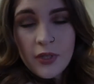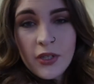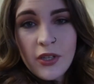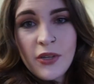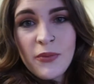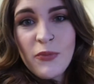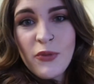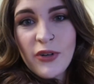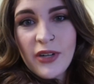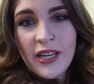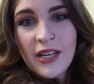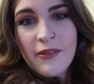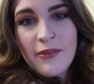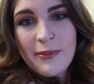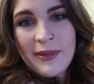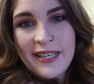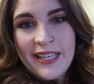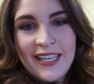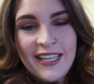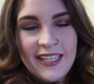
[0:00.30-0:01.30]
Good morning
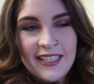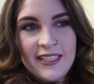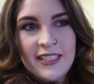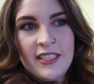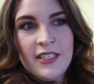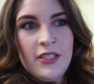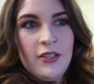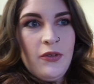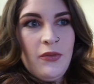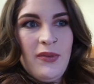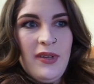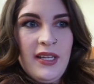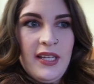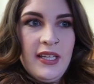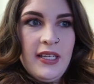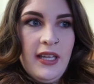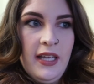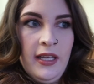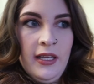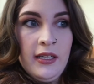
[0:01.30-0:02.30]
everybody, it's a new
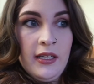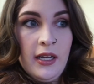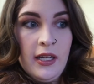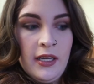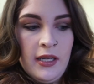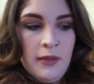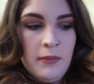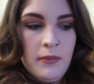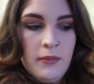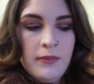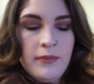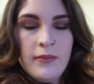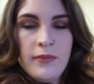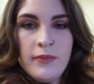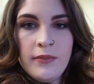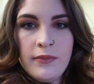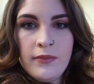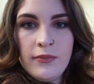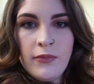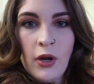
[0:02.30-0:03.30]
week and I'm
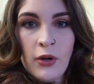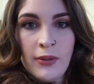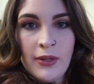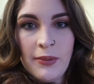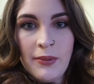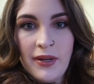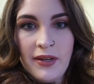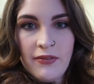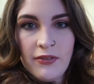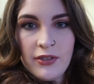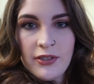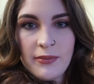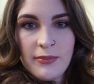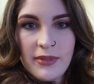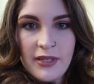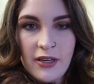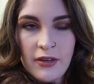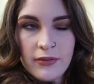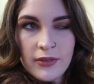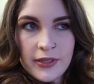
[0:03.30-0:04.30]
already ready for it to
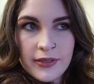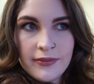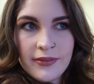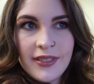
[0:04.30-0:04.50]
be over.